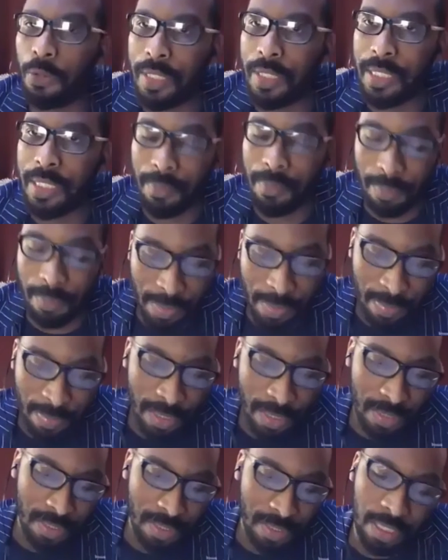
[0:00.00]
team
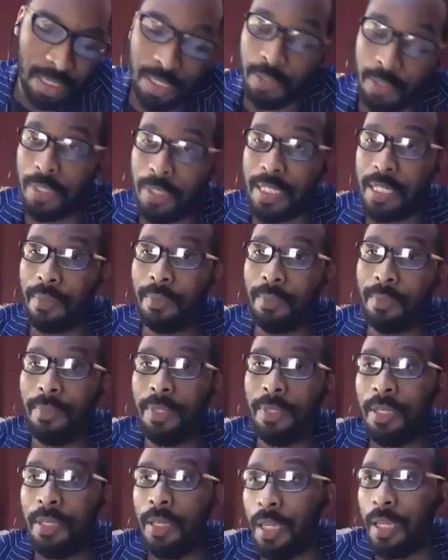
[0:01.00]
members and your team
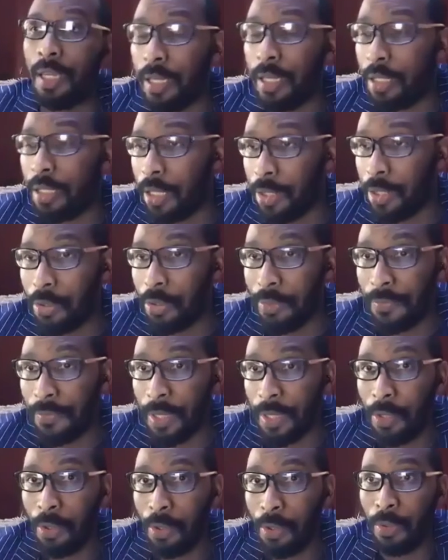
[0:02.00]
and your
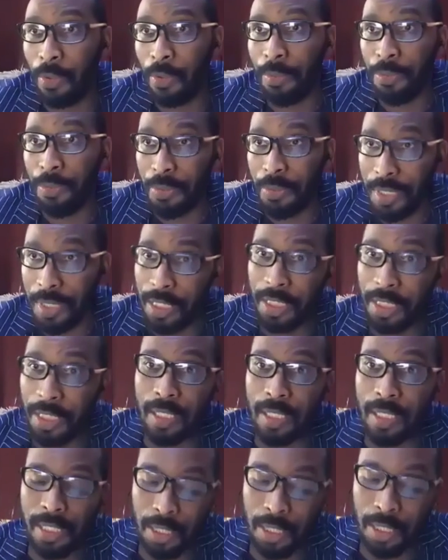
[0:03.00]
fellow
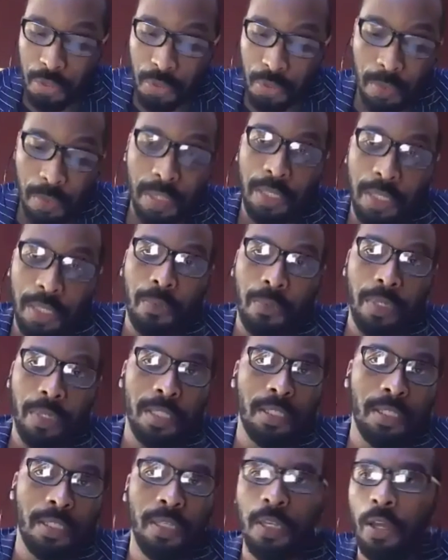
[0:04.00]
musicians that you're working with,
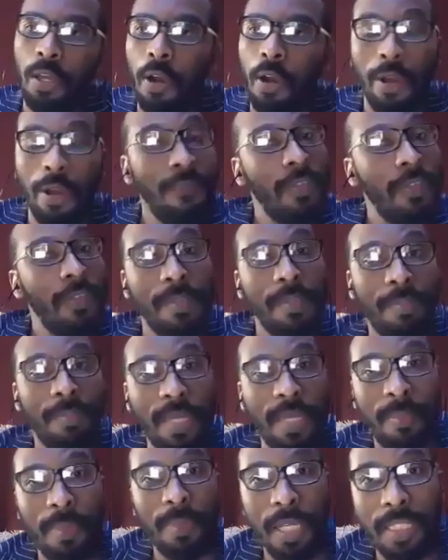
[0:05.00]
or if there's a
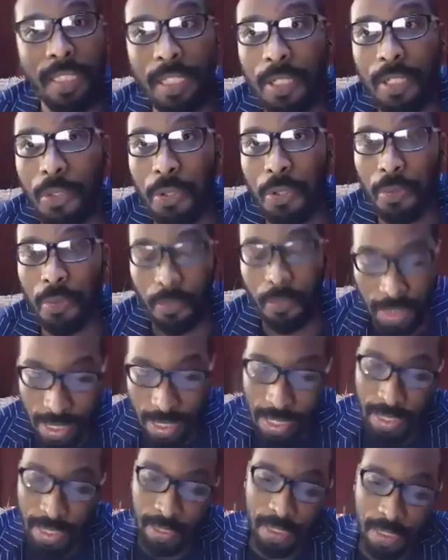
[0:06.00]
big budget or you're
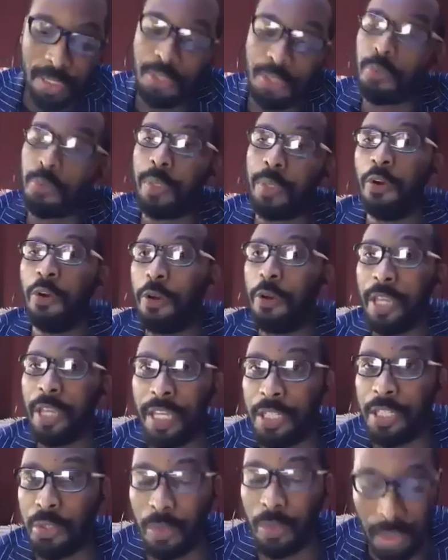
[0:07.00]
relaying this to an
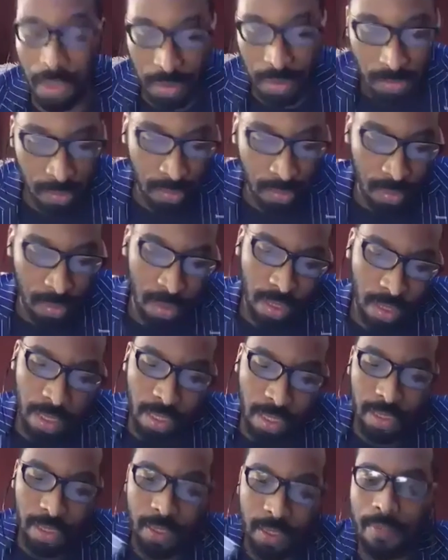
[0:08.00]
orchestra.
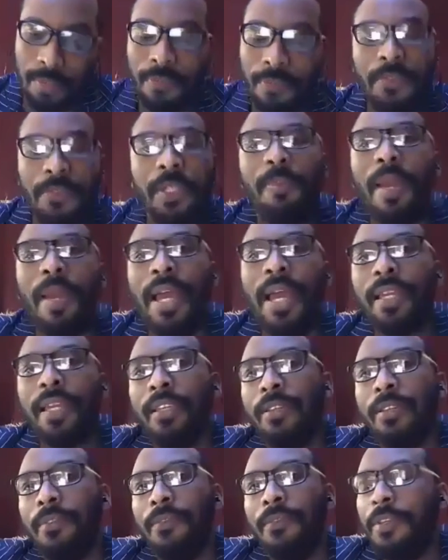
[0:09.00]
And feedback
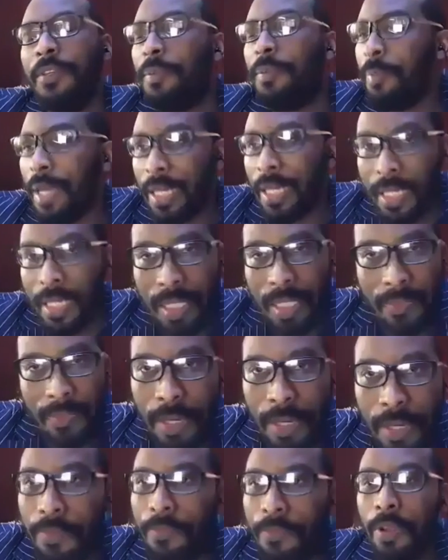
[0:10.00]
is
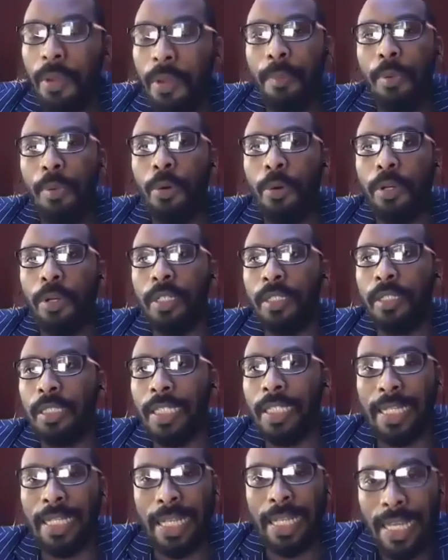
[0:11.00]
very, very important
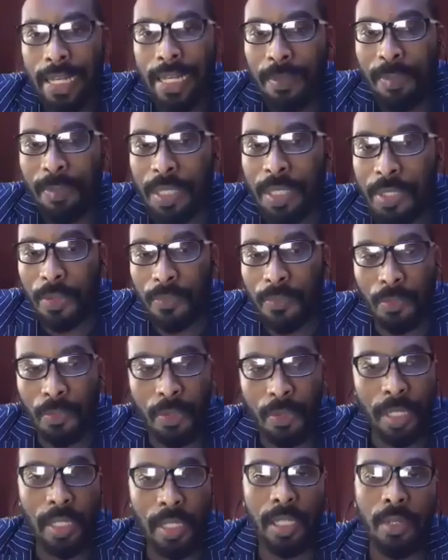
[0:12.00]
in any piece
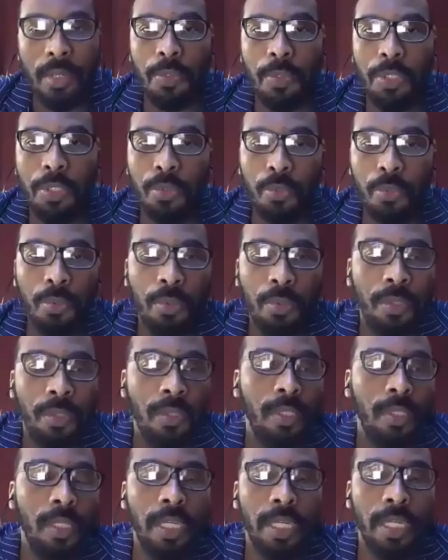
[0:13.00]
work that we do
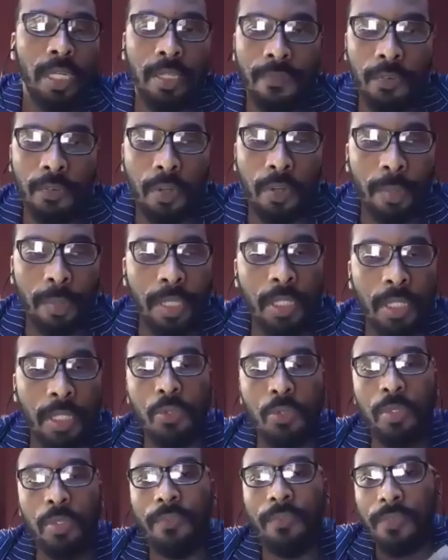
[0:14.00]
in the film
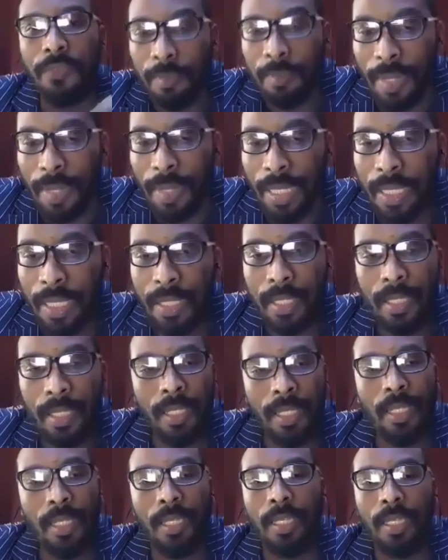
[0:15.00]
industry. Feedback
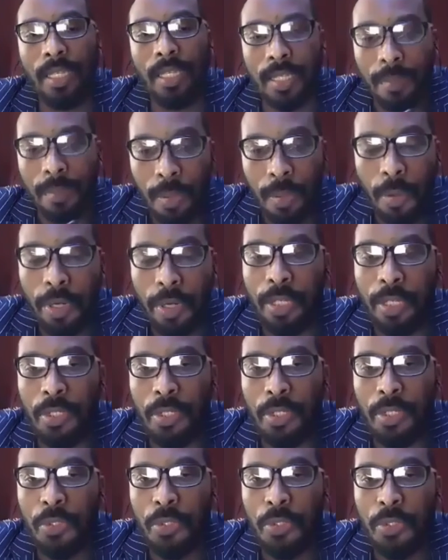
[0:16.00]
is
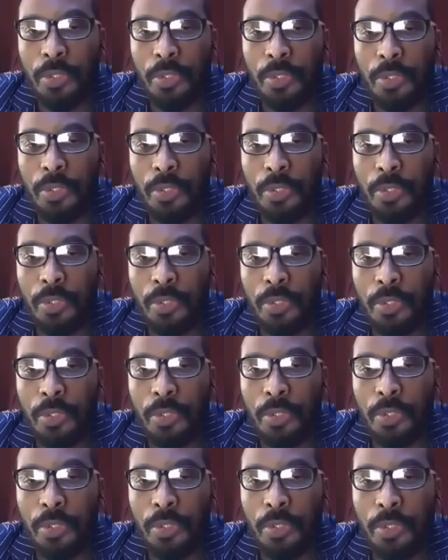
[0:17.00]
important to help
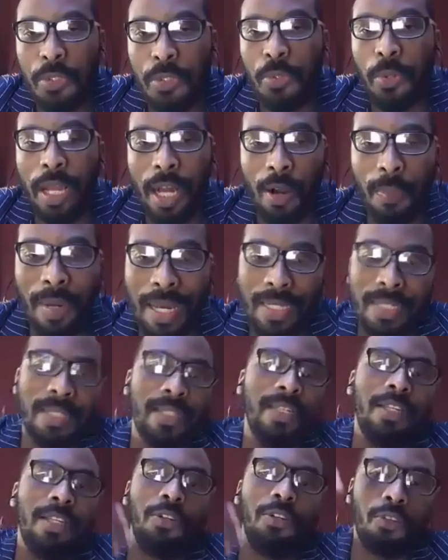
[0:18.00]
us
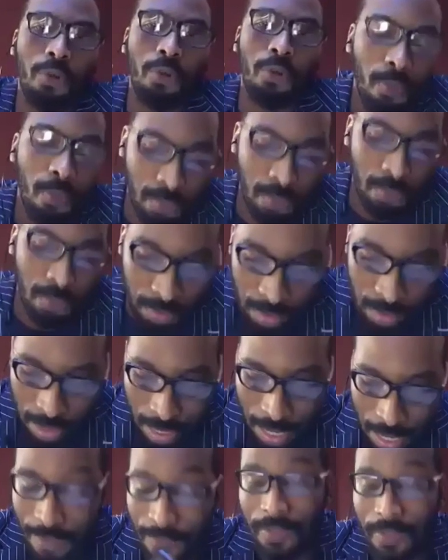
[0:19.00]
grow. I have
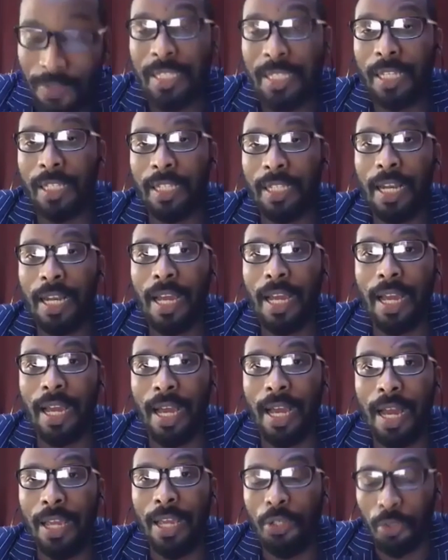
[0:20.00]
this thing that I
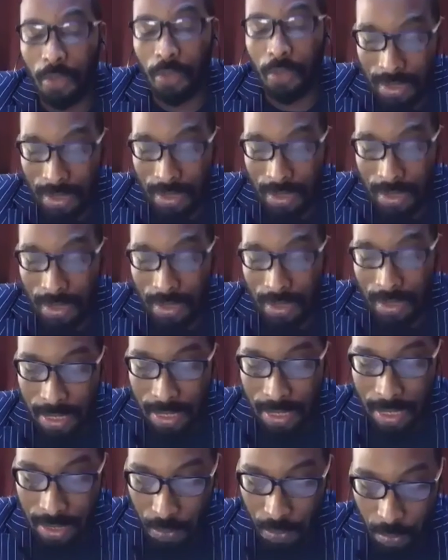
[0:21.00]
usually say, that we
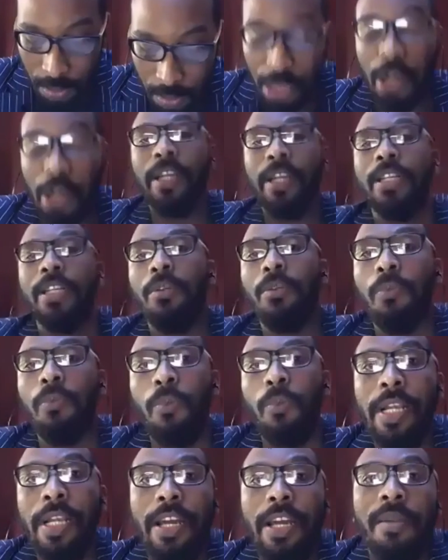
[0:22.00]

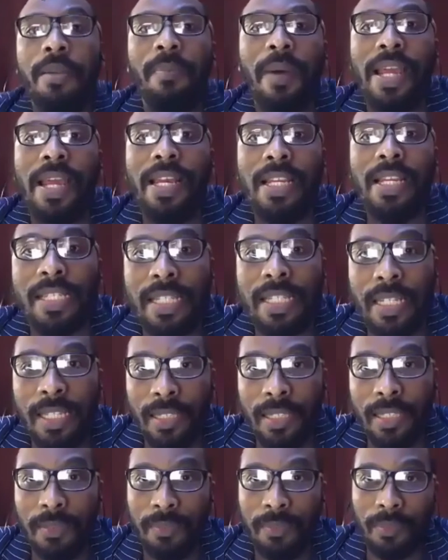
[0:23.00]
learn by listening.
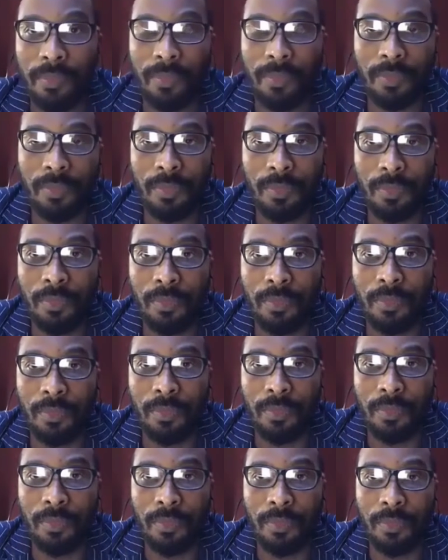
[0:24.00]

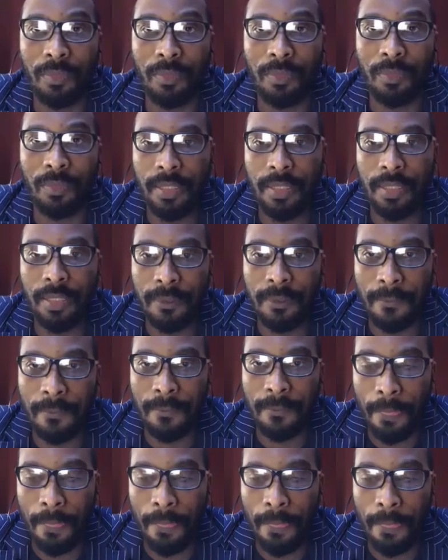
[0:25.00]
We learn by
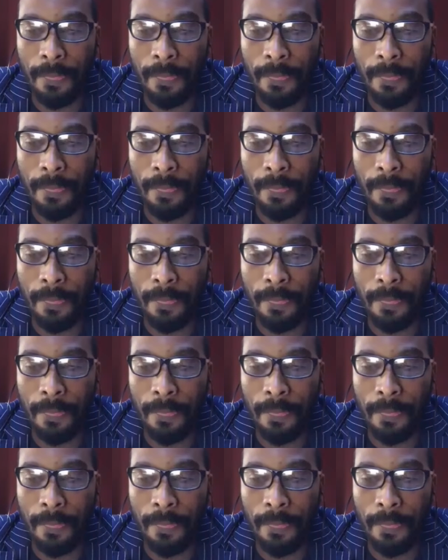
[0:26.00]
listening.